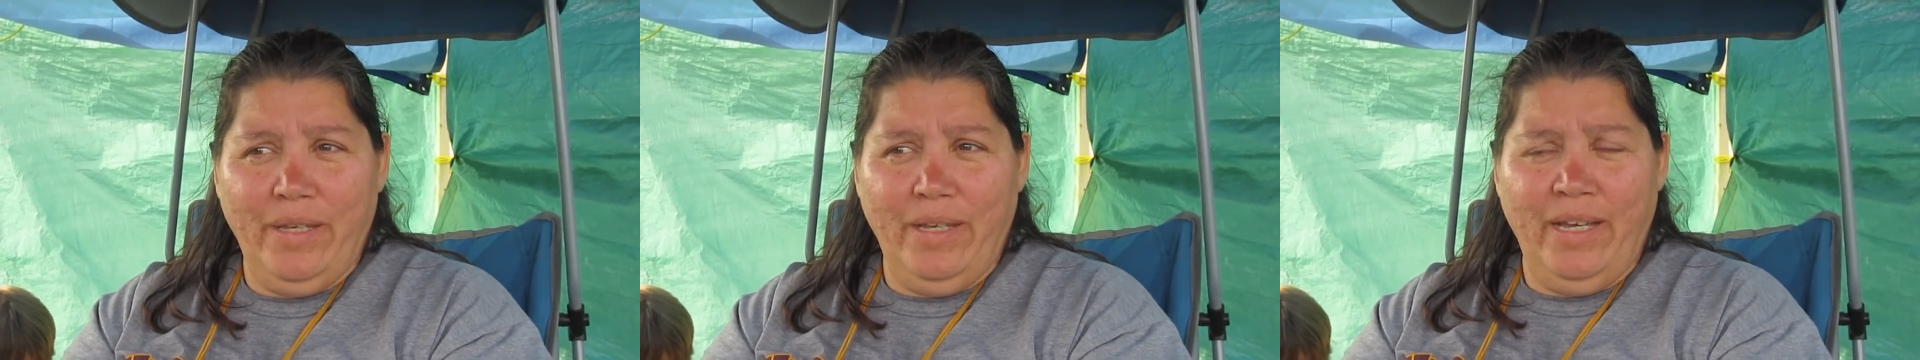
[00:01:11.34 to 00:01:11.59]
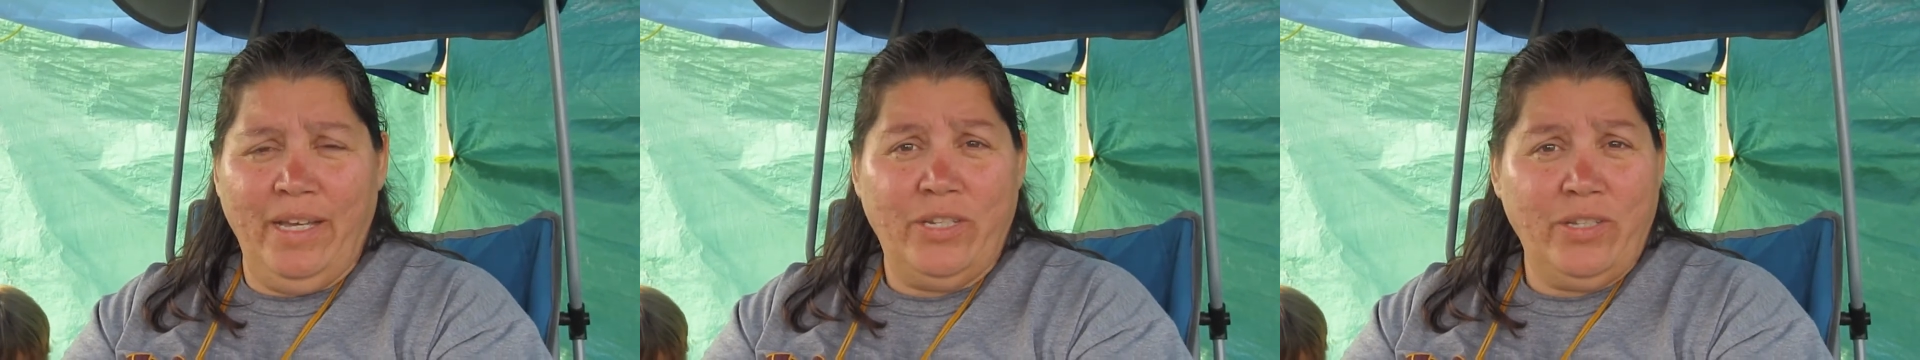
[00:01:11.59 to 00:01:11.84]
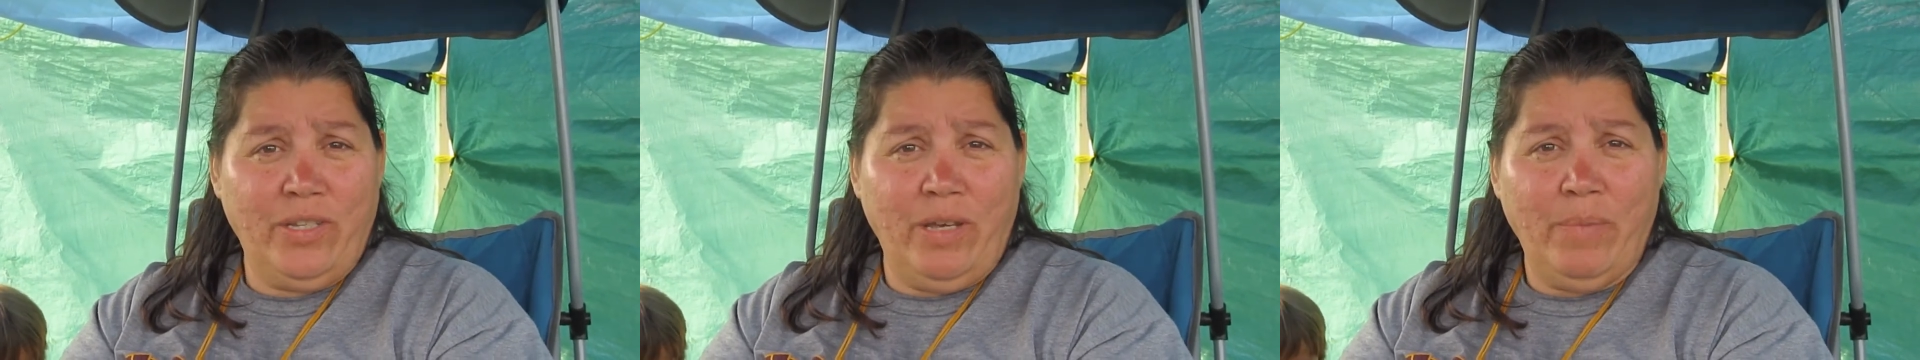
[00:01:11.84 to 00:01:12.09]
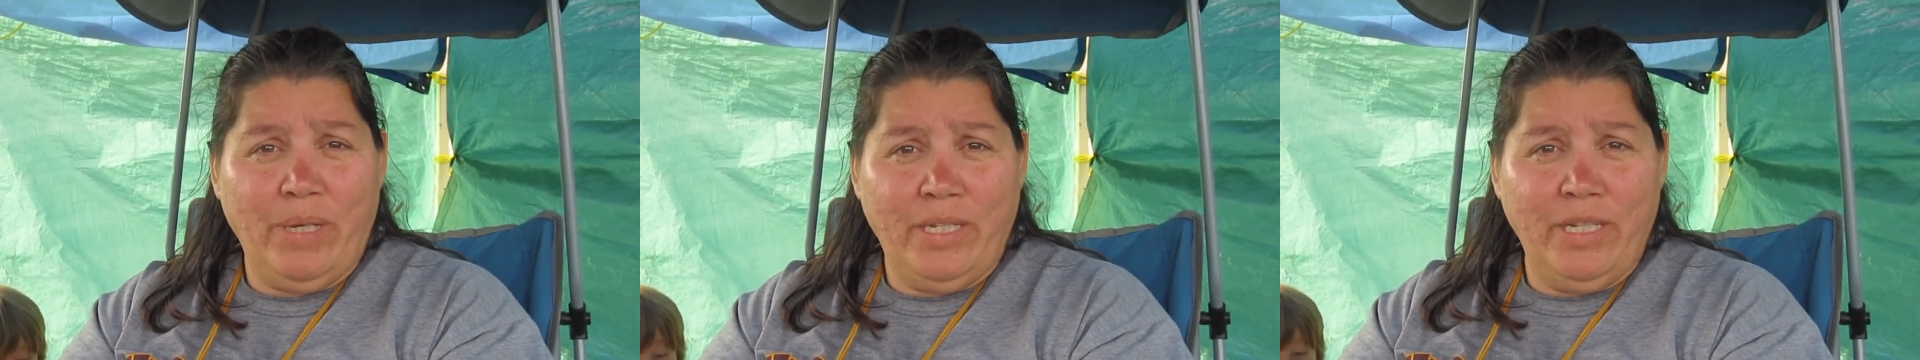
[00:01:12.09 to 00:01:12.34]
I just
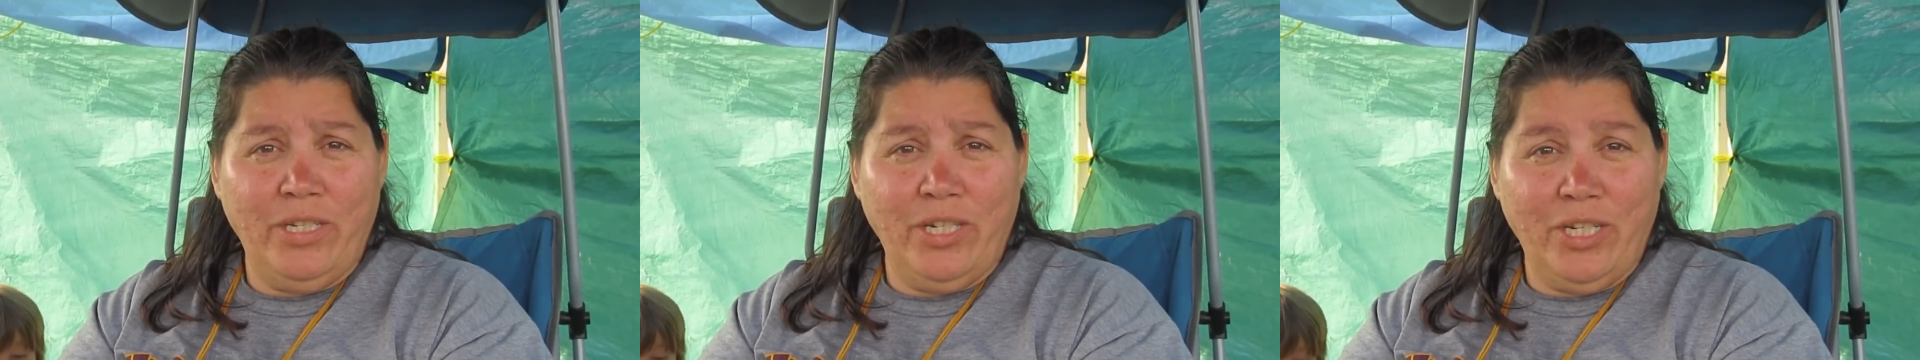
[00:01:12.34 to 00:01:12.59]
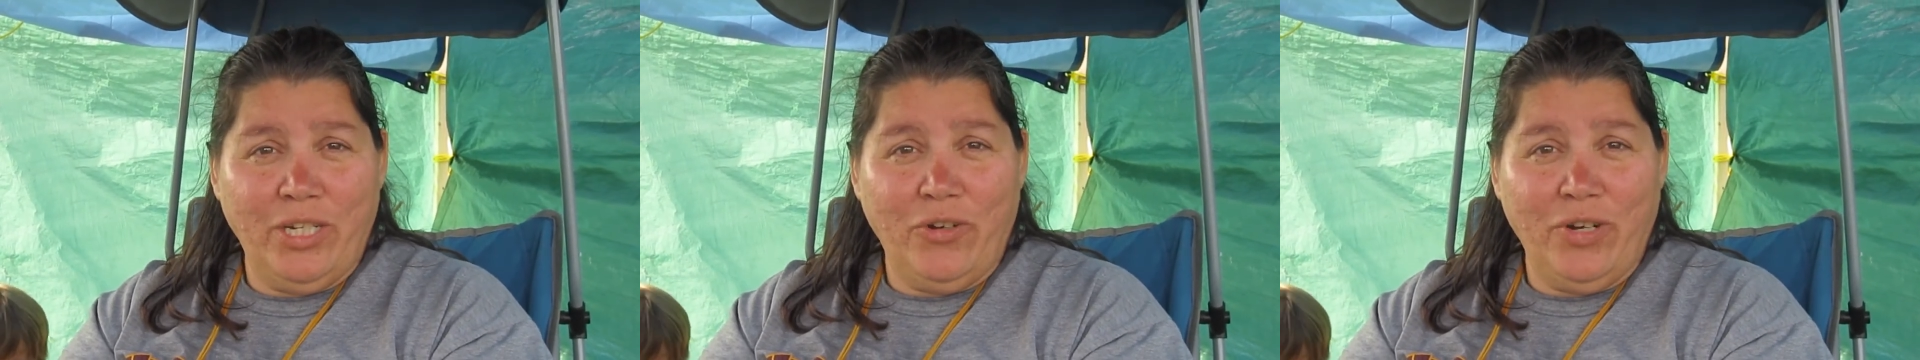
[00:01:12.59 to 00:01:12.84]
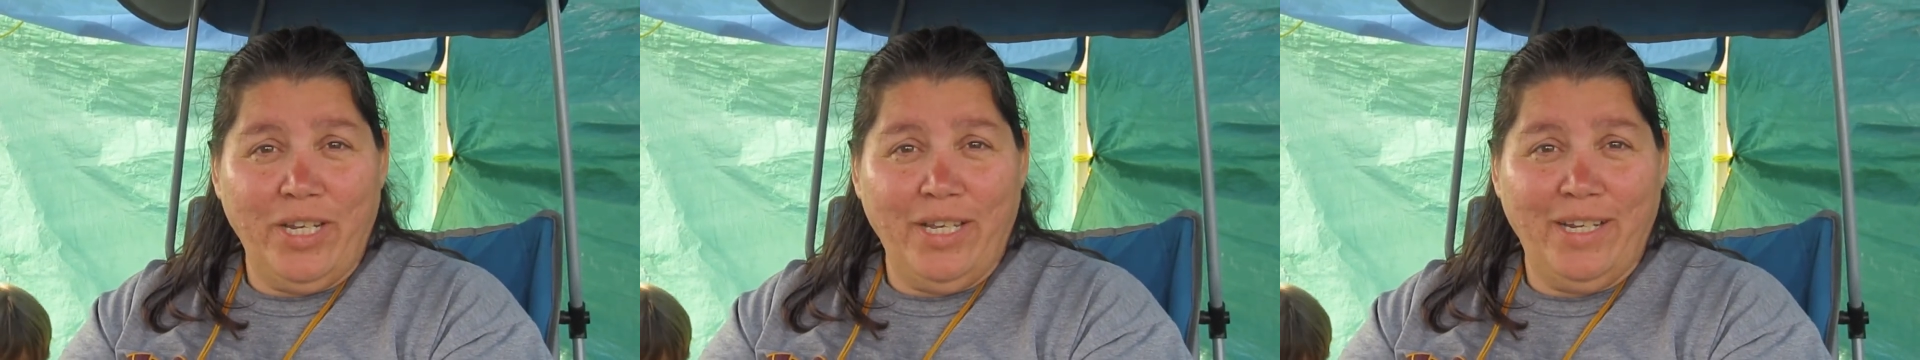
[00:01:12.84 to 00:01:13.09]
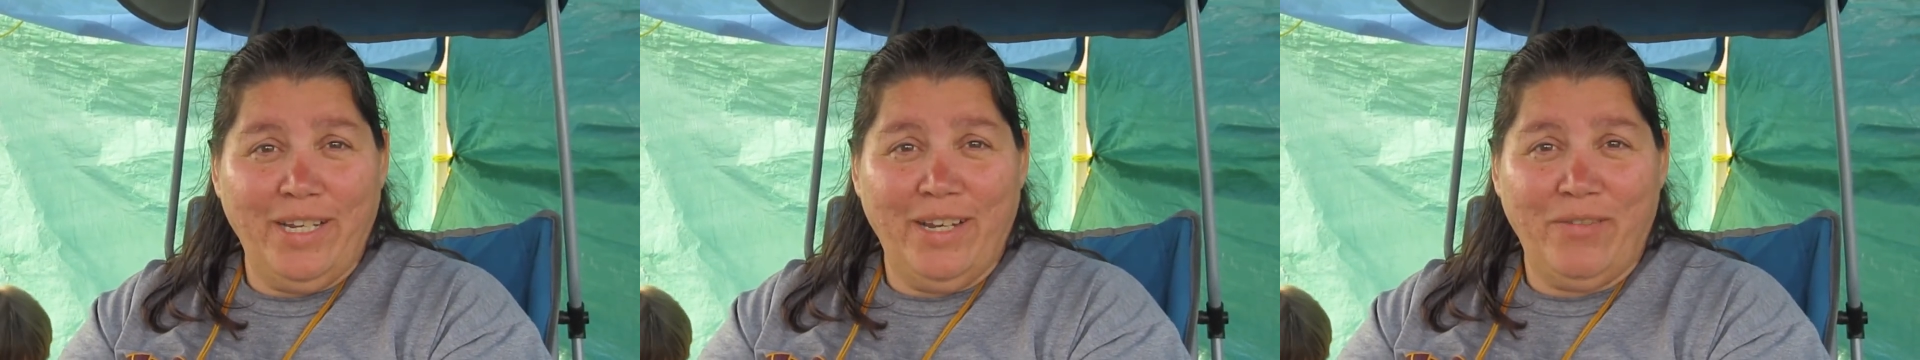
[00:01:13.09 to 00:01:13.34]
got my teaching degree and